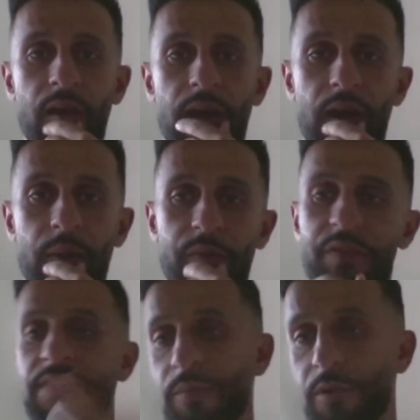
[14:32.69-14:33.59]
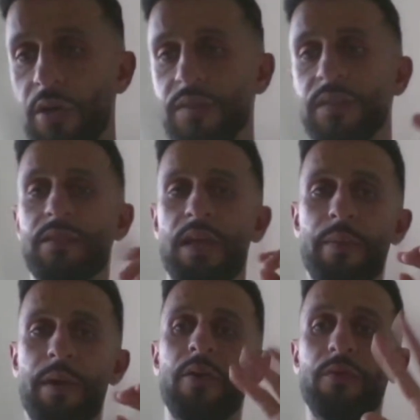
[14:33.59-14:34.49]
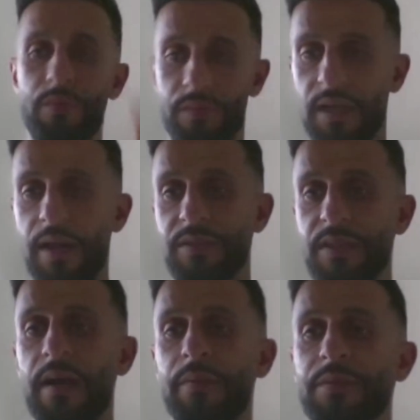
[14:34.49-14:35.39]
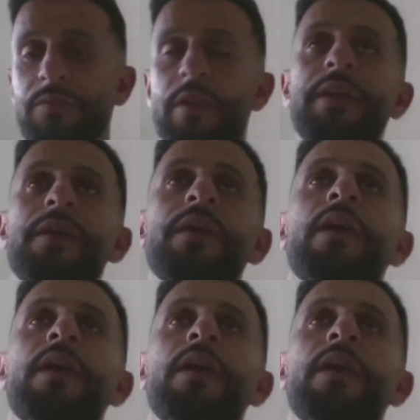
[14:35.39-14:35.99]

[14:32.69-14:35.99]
If a team calls timeout, time stops, right?